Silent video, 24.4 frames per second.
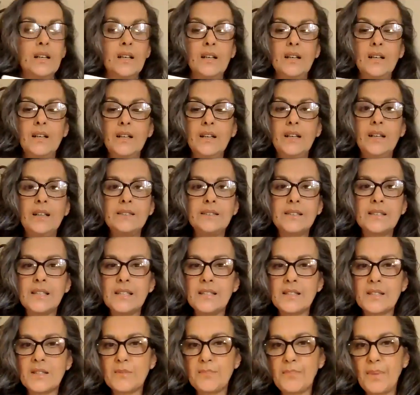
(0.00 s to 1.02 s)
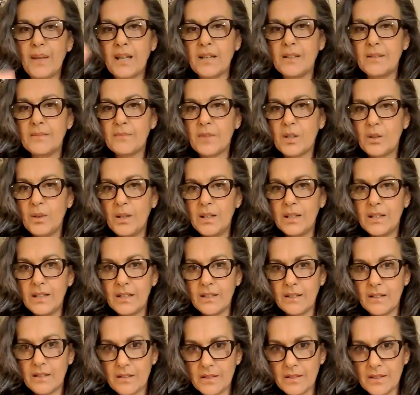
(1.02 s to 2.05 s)
and it's become quite
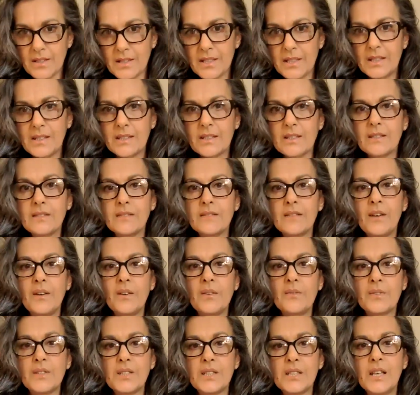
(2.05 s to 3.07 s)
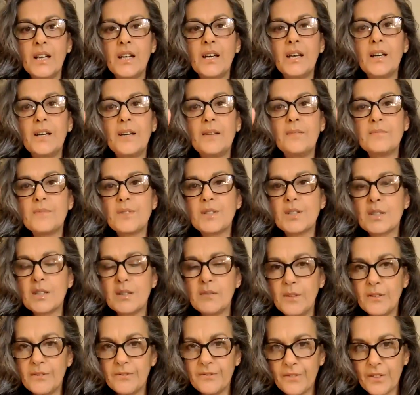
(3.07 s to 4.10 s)
encrusted over time.
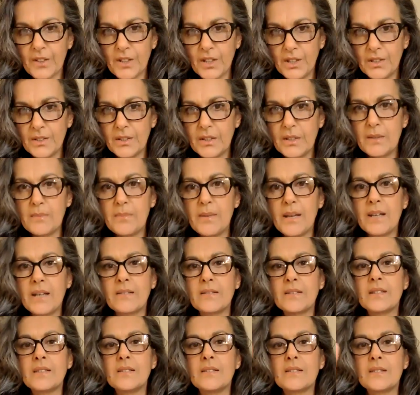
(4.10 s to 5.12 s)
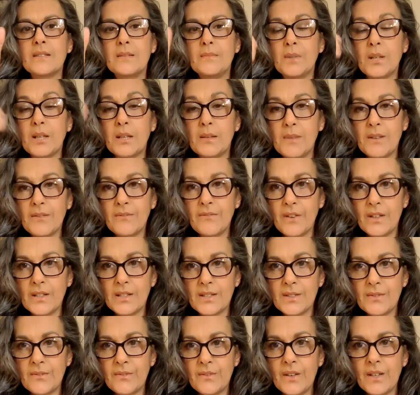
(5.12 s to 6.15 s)
Some have forgotten about it, some are coming
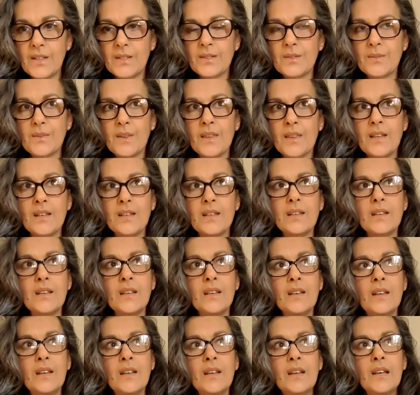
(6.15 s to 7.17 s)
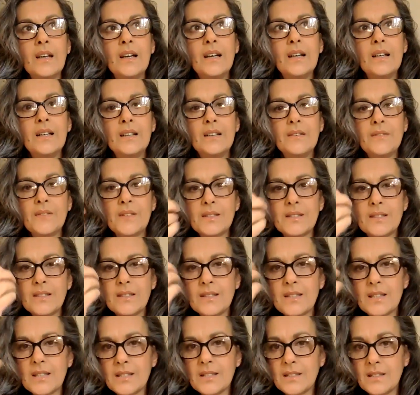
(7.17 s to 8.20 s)
face to face with it. And this
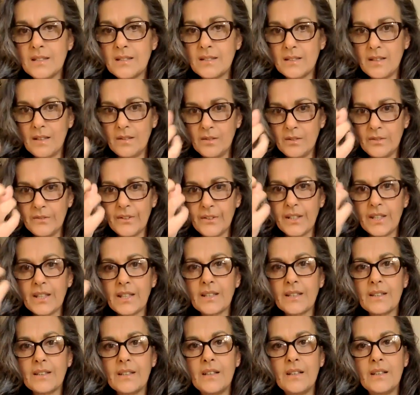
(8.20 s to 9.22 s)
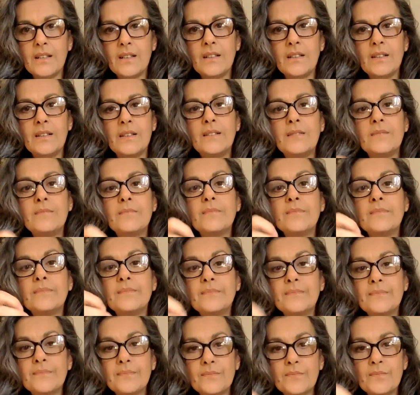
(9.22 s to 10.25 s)
is the dissolving
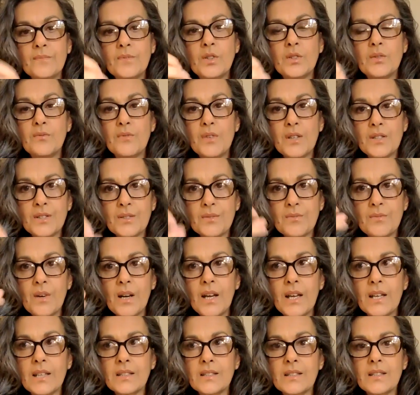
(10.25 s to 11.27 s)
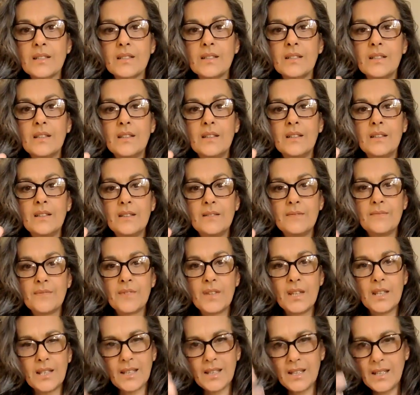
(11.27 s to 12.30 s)
to resurrect
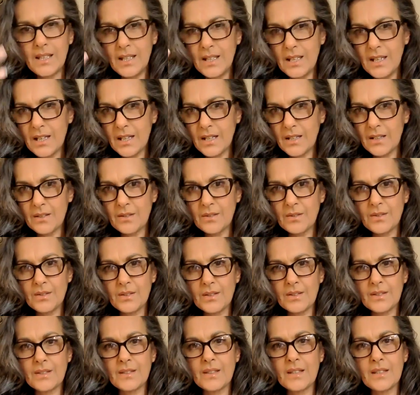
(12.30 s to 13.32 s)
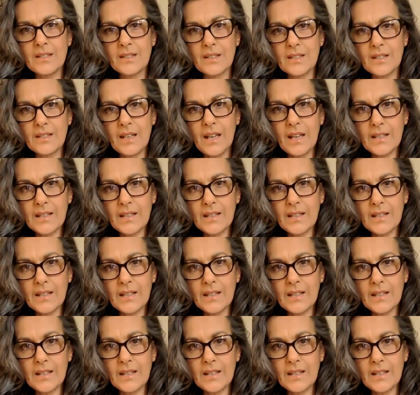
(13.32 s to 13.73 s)
their key codes. There's an